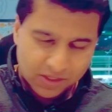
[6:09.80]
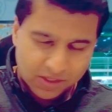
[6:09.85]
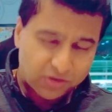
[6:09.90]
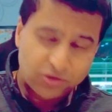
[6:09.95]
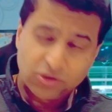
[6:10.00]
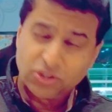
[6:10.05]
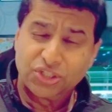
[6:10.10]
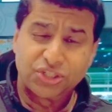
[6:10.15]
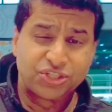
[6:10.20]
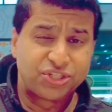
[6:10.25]

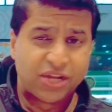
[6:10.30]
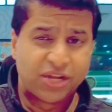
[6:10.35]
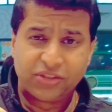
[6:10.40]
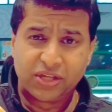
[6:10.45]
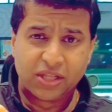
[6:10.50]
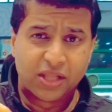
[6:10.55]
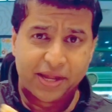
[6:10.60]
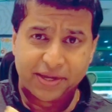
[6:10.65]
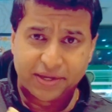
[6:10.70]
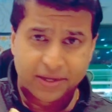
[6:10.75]
there's just
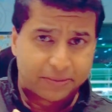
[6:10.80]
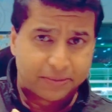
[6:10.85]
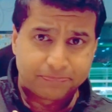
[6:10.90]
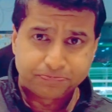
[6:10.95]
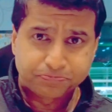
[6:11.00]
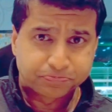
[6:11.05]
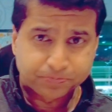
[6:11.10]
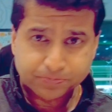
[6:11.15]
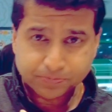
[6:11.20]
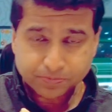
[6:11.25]
nothing like it.
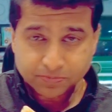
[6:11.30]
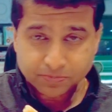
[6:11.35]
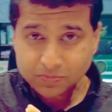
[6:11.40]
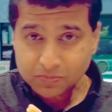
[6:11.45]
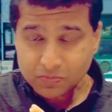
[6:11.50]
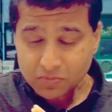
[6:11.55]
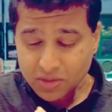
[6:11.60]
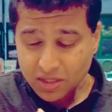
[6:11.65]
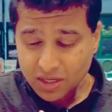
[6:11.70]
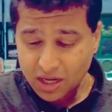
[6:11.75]

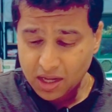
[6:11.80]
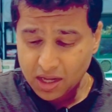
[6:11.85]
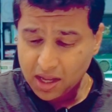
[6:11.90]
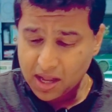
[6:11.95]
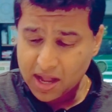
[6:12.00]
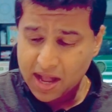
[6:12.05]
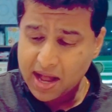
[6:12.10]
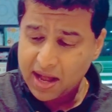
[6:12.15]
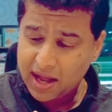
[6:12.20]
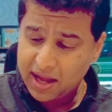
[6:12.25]

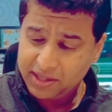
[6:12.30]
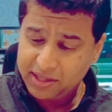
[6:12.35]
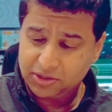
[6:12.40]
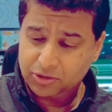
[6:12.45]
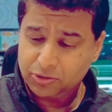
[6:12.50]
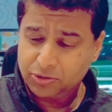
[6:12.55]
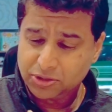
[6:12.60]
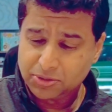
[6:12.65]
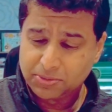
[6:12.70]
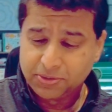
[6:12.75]
A hot
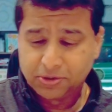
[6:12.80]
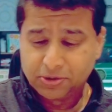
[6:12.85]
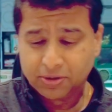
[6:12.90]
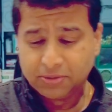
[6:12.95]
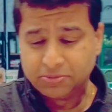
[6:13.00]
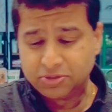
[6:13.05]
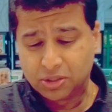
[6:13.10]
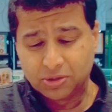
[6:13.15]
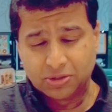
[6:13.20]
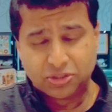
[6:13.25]
Krispy
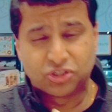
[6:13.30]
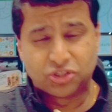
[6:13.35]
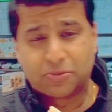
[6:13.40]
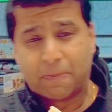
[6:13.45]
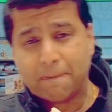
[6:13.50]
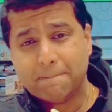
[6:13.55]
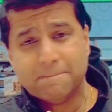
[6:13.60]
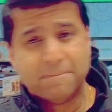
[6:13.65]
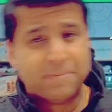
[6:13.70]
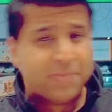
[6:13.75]
Kreme donut just
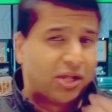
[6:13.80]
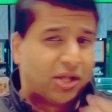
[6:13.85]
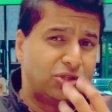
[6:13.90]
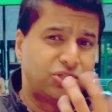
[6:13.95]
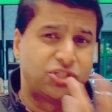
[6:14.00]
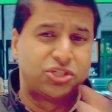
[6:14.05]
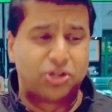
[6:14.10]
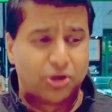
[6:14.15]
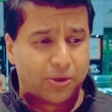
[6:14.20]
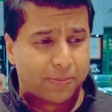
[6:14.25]

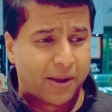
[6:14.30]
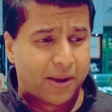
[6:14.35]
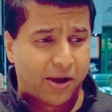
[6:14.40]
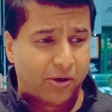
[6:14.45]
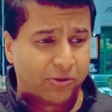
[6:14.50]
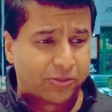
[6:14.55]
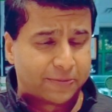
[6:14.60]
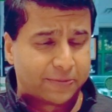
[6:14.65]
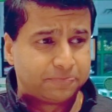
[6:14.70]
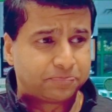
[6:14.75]
melts in your
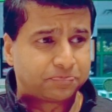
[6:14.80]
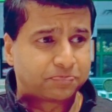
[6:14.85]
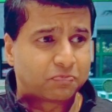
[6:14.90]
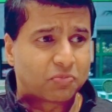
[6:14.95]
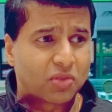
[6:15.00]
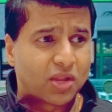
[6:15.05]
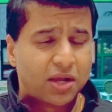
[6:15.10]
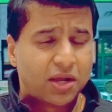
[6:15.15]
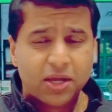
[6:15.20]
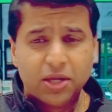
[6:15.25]
mouth.
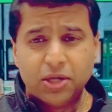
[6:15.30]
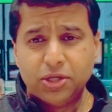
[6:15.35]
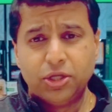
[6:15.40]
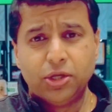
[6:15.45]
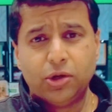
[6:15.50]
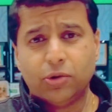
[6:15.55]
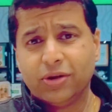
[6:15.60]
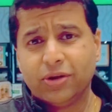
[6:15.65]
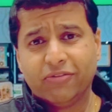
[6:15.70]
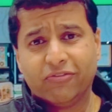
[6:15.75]
You
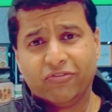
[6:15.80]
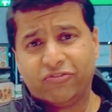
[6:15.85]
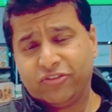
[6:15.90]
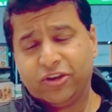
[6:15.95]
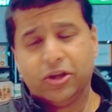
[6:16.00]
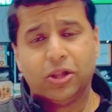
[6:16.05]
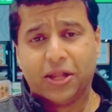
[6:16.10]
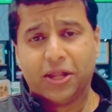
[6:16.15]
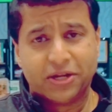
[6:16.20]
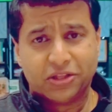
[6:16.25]
don't even
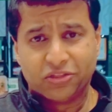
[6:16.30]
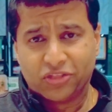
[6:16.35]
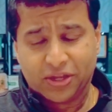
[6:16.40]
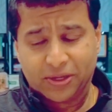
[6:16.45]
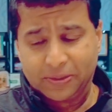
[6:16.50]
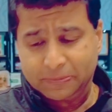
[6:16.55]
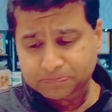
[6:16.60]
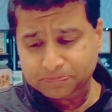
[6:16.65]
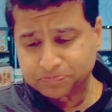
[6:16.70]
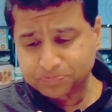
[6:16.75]
feel
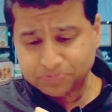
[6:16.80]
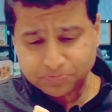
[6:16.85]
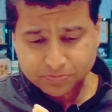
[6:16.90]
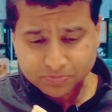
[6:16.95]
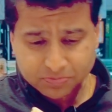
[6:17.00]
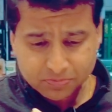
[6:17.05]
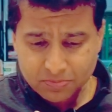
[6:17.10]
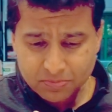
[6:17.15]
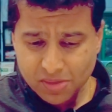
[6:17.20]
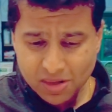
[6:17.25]
anything.
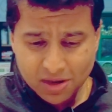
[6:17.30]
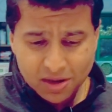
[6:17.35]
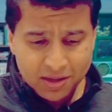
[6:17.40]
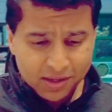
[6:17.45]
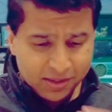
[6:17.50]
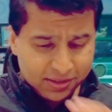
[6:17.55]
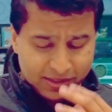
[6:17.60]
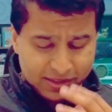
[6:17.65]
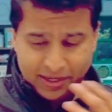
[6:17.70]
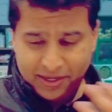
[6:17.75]

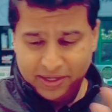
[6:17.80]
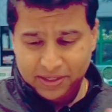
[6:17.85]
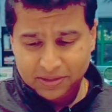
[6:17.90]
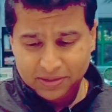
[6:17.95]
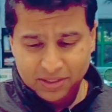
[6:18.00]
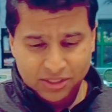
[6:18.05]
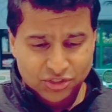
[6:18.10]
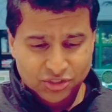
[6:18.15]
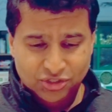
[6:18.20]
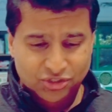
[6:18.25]
Like,
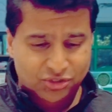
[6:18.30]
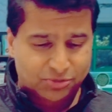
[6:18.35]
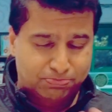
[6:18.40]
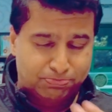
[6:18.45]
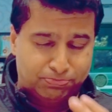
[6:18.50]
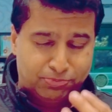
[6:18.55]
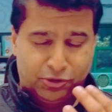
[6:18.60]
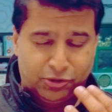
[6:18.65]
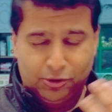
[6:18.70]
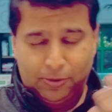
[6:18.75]
it's just
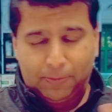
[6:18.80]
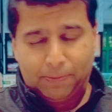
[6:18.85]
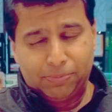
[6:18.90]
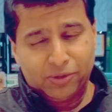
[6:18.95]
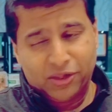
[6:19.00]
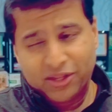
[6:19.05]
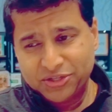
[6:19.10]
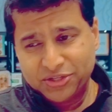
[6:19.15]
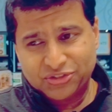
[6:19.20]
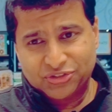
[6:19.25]
pure
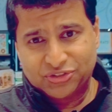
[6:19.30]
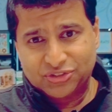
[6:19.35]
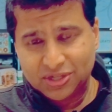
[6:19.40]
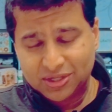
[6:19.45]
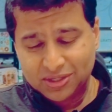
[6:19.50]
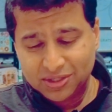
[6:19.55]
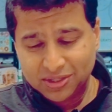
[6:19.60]
bliss,